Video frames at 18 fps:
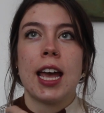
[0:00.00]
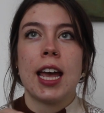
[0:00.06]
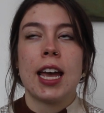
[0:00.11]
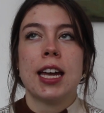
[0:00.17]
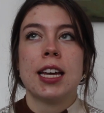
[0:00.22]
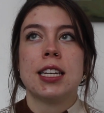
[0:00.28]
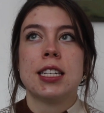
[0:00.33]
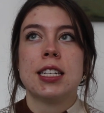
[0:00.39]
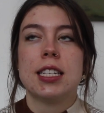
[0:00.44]

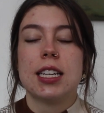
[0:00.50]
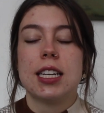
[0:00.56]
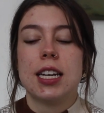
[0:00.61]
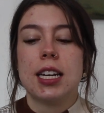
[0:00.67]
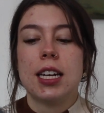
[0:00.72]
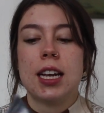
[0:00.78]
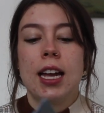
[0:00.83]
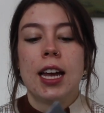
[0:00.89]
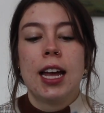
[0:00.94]
and
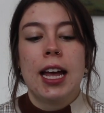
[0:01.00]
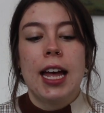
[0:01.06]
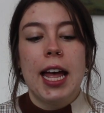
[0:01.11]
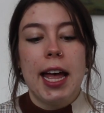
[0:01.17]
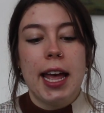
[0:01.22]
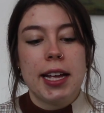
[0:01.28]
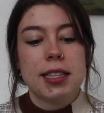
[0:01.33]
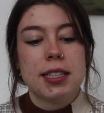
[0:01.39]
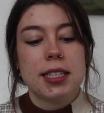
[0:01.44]

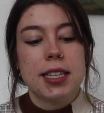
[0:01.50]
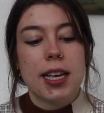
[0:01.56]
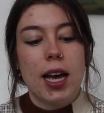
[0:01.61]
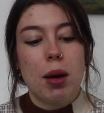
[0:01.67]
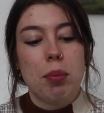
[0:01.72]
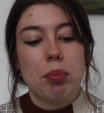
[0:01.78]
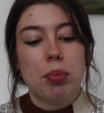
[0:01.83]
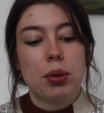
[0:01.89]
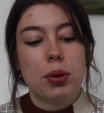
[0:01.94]
ends
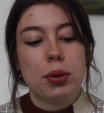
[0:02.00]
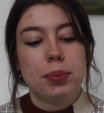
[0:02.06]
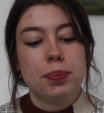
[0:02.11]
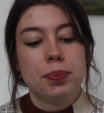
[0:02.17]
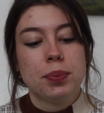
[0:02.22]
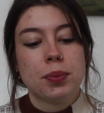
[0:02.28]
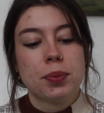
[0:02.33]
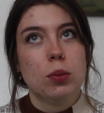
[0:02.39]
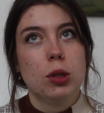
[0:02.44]
up
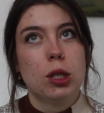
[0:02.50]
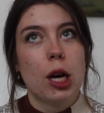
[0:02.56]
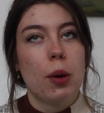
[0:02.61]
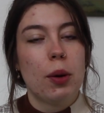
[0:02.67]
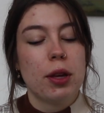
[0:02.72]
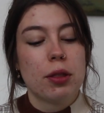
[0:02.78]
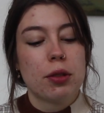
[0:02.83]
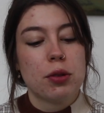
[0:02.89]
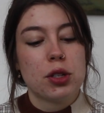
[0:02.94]

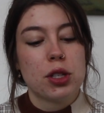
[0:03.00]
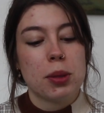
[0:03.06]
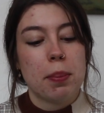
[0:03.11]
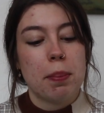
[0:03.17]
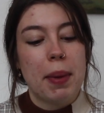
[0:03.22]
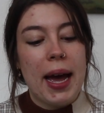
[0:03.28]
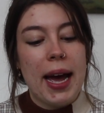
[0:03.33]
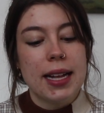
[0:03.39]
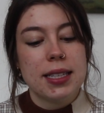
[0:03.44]
going through
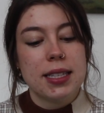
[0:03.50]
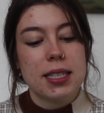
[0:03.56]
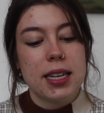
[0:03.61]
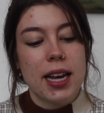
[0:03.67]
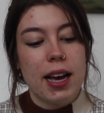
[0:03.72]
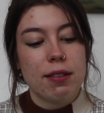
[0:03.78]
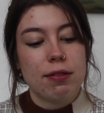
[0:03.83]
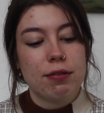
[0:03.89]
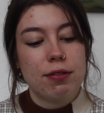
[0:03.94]
some bad
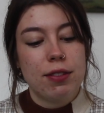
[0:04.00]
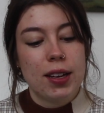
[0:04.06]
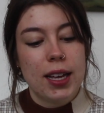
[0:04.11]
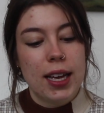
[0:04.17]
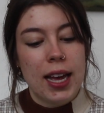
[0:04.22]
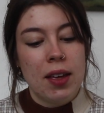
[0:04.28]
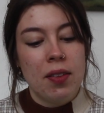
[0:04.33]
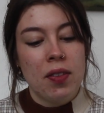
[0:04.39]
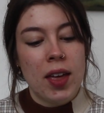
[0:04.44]
stuff,
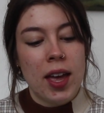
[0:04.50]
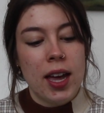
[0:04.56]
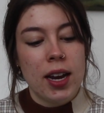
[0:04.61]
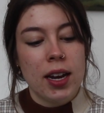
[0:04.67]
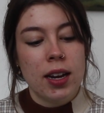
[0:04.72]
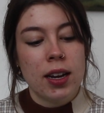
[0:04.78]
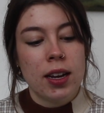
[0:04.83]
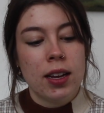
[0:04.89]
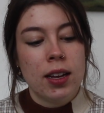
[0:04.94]
and
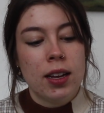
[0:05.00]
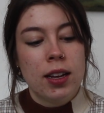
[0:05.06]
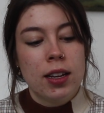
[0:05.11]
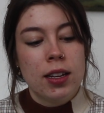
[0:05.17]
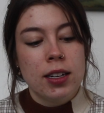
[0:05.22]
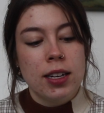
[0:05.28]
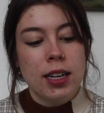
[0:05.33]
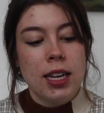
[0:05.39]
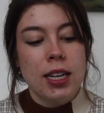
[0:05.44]
then
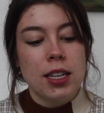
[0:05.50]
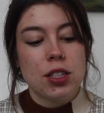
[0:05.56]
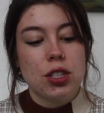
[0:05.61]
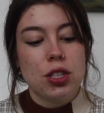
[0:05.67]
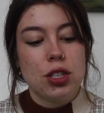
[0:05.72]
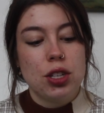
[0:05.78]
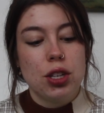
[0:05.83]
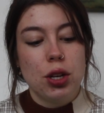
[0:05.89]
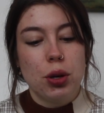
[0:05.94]

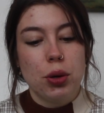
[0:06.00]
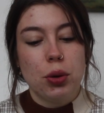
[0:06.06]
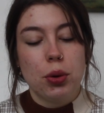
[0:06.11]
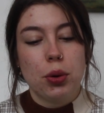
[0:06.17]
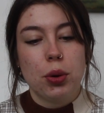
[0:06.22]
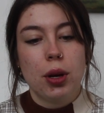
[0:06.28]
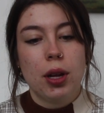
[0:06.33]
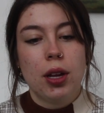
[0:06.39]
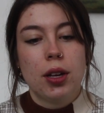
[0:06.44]
needs
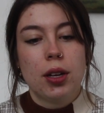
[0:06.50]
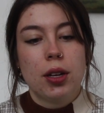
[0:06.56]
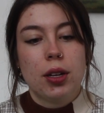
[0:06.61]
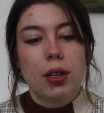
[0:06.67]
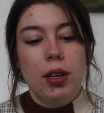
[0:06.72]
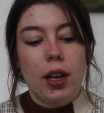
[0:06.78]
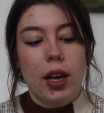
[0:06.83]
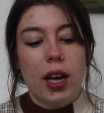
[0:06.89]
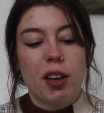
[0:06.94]
to
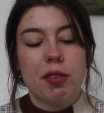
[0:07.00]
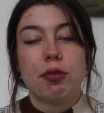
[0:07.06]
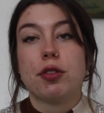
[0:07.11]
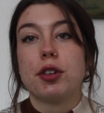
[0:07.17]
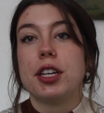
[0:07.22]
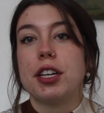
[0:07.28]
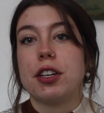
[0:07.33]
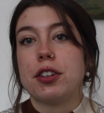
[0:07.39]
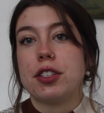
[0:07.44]

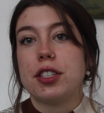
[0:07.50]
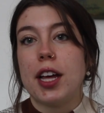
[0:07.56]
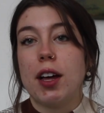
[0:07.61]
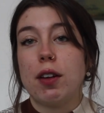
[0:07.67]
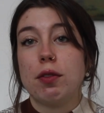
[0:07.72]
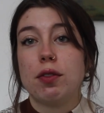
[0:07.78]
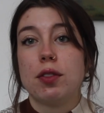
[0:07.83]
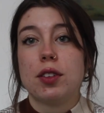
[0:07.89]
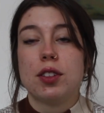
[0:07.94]
free
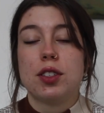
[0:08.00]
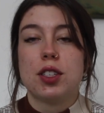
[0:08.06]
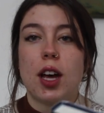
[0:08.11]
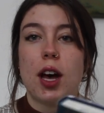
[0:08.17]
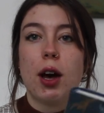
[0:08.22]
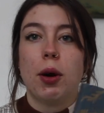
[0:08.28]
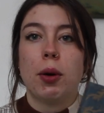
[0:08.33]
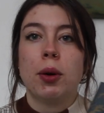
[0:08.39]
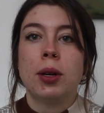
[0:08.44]
herself.
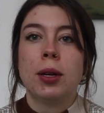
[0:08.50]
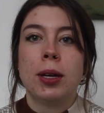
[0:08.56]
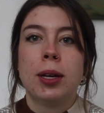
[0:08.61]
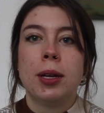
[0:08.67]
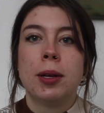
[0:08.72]
So,